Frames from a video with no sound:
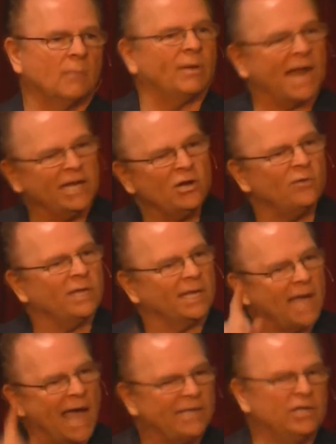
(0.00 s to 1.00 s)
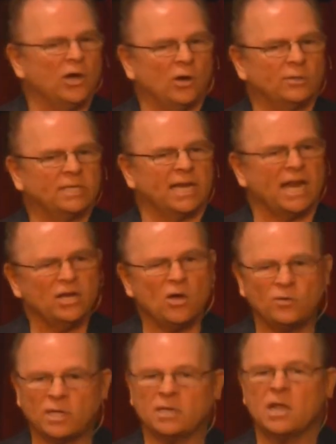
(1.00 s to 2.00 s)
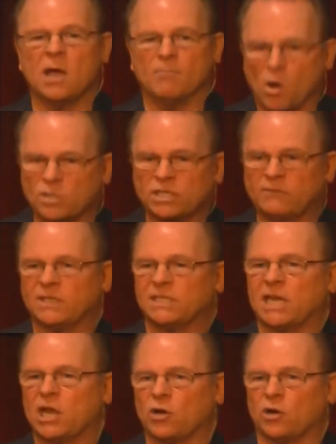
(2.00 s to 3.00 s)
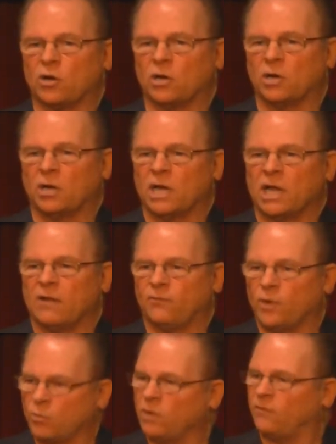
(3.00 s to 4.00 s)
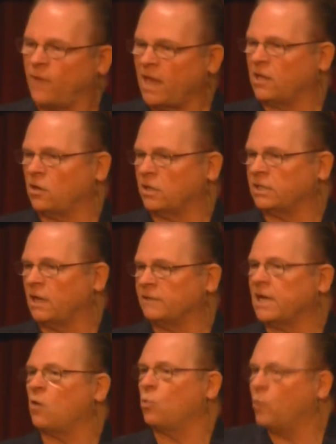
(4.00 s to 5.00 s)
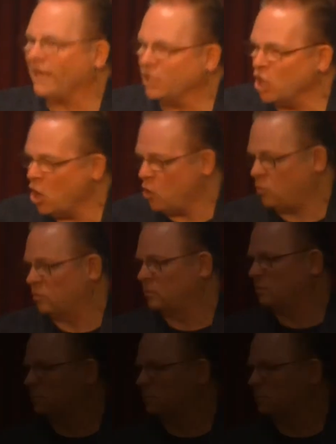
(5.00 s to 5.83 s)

But I know that God knows. And I know that most of us here, if we quit faking ourselves out, we know.